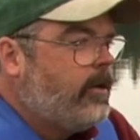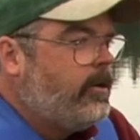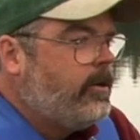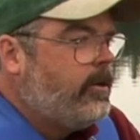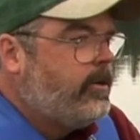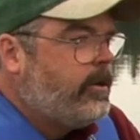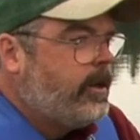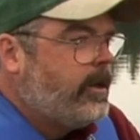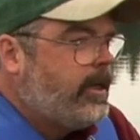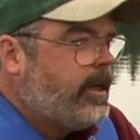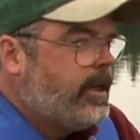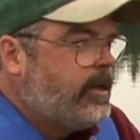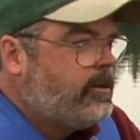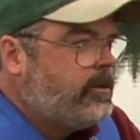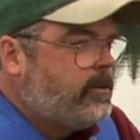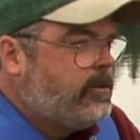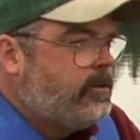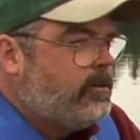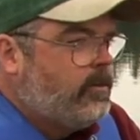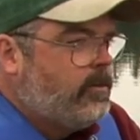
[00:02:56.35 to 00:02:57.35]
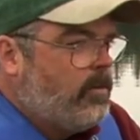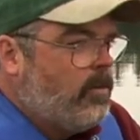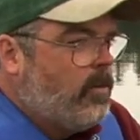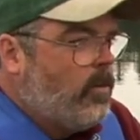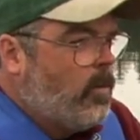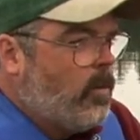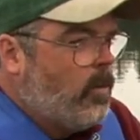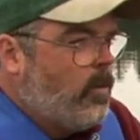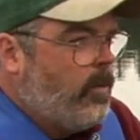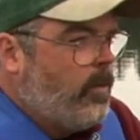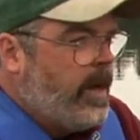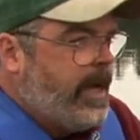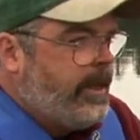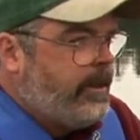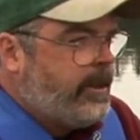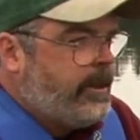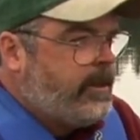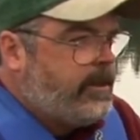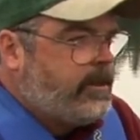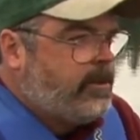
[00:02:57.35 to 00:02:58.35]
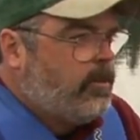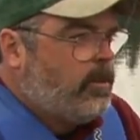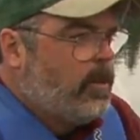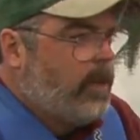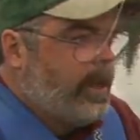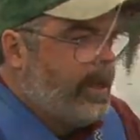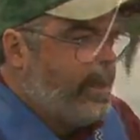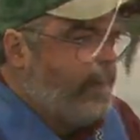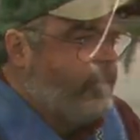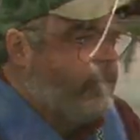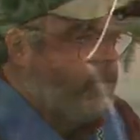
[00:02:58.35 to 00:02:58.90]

you can catch mainly splake.